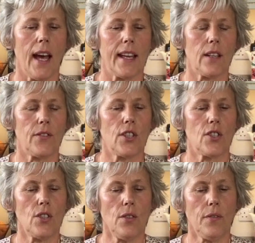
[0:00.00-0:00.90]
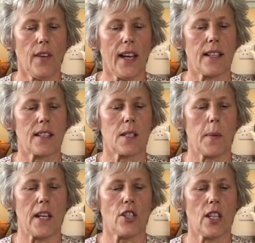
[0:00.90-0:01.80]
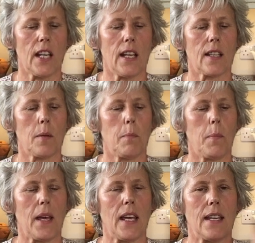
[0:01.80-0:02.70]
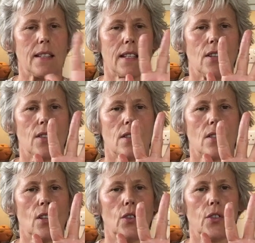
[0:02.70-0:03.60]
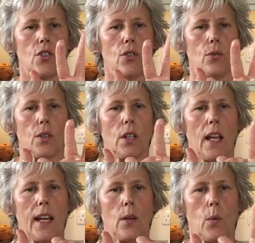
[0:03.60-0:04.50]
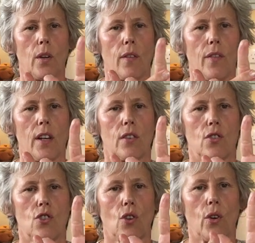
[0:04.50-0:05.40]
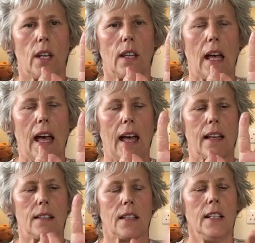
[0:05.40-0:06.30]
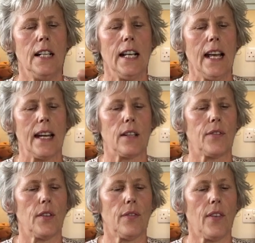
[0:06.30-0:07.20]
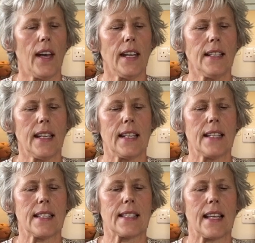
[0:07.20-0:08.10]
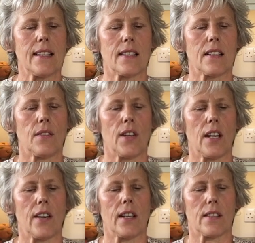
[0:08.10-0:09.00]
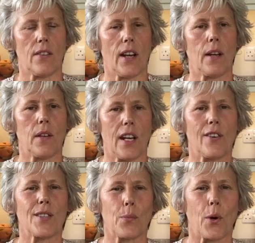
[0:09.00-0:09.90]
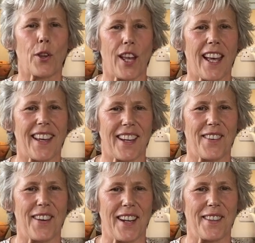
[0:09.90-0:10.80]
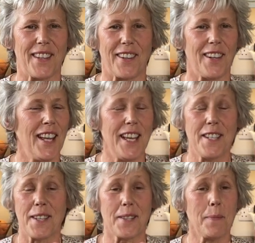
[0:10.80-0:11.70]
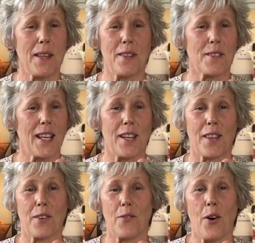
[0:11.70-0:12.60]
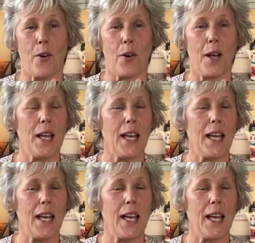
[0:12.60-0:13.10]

And if you do find, especially at the base here, this is called the shoulder line where the fingers join the hand. And if you find any sensitive areas around there, it's worth hanging around there. It doesn't mean there's anything wrong.